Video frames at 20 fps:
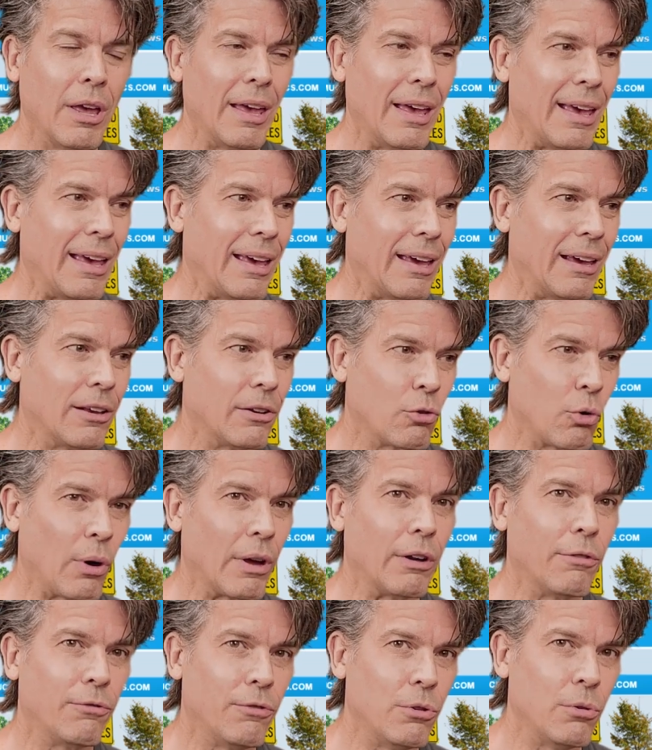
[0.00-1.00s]
and
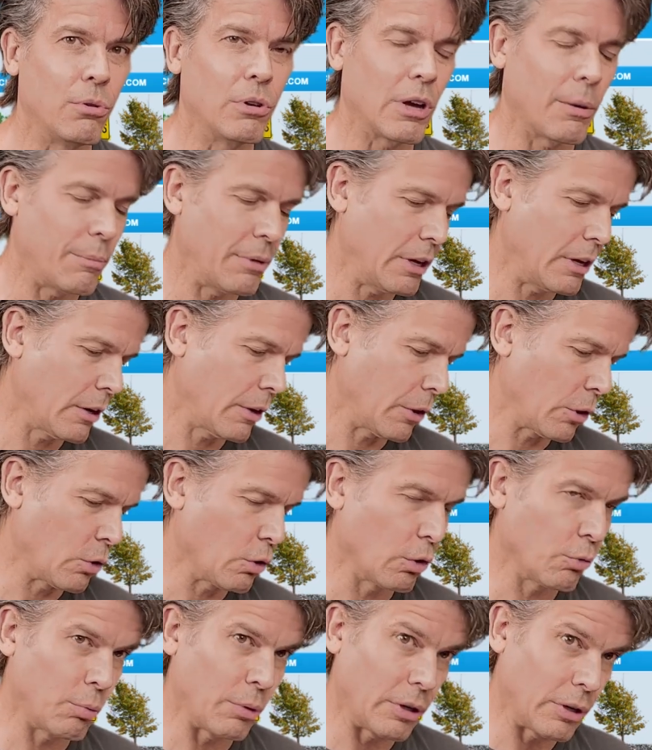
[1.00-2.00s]
quite a few coming in on the
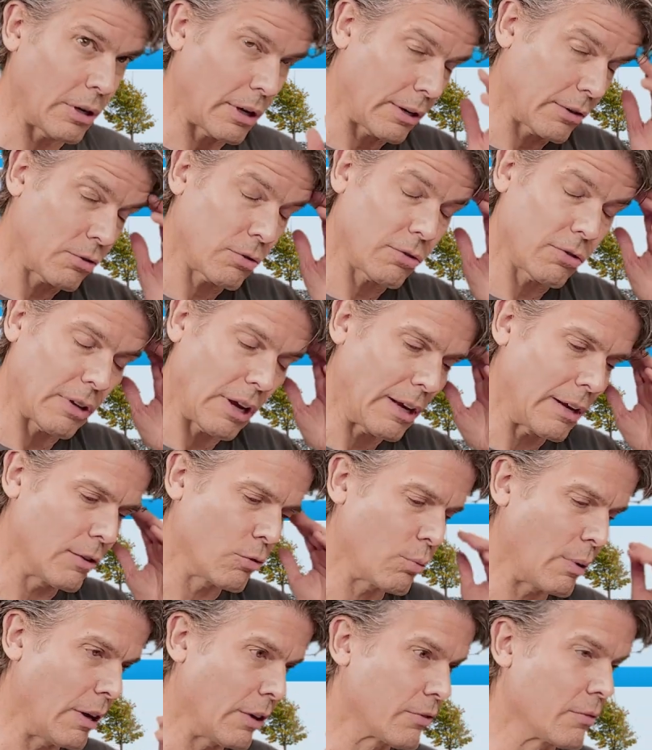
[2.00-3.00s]
GoldwingDocs site as
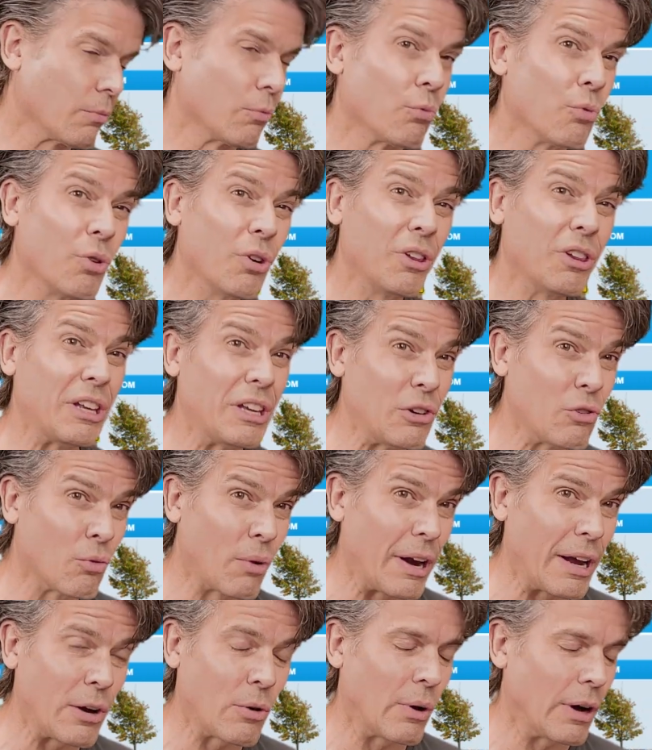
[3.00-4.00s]
well. Some really
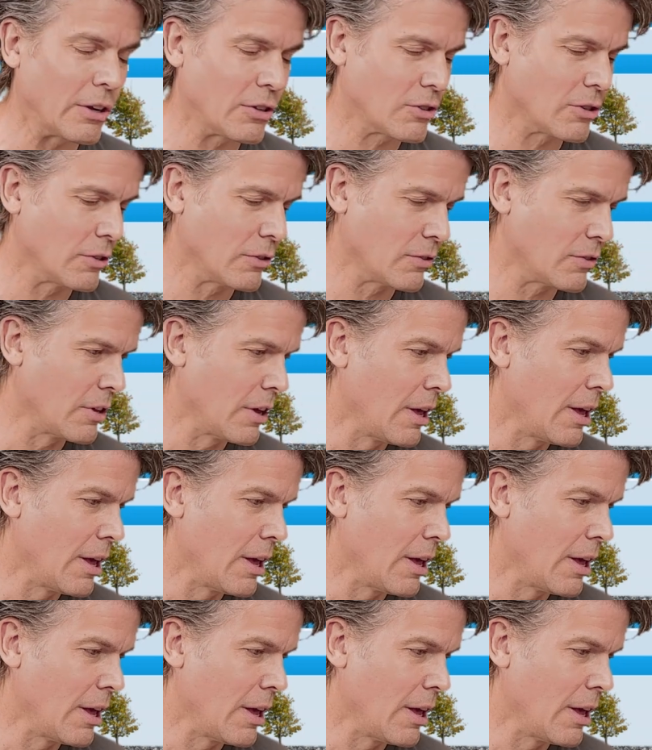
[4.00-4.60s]
great questions.